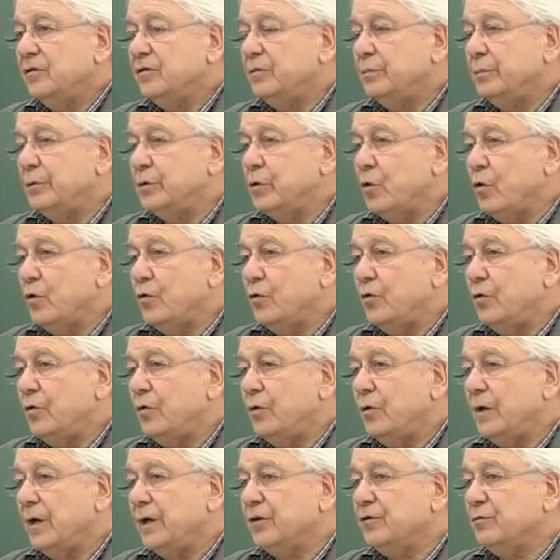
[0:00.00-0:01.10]
Spinor
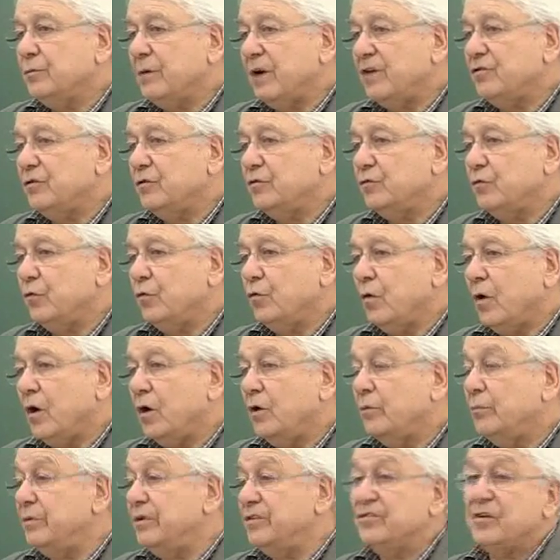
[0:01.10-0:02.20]
expressions for
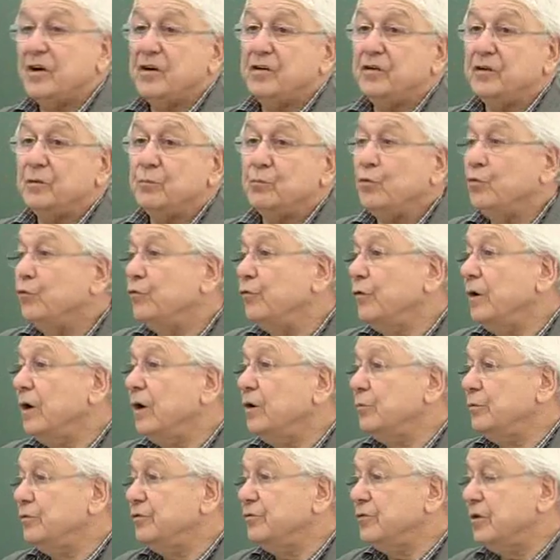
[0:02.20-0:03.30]
arbitrary move,
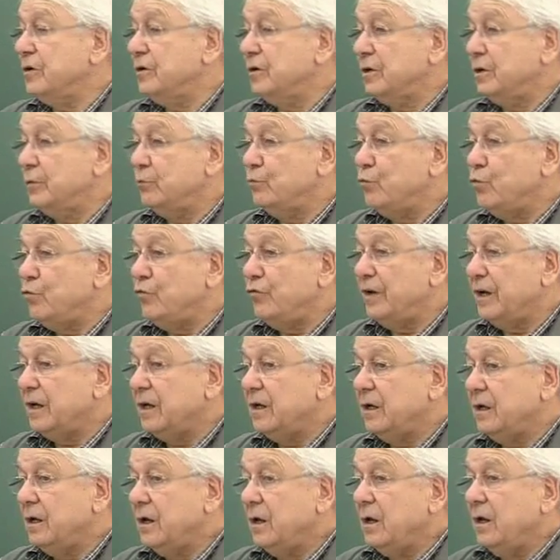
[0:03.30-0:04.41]
arbitrarily
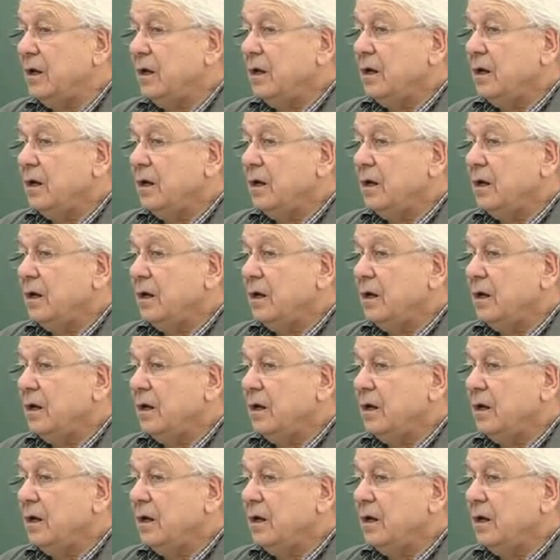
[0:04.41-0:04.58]
moving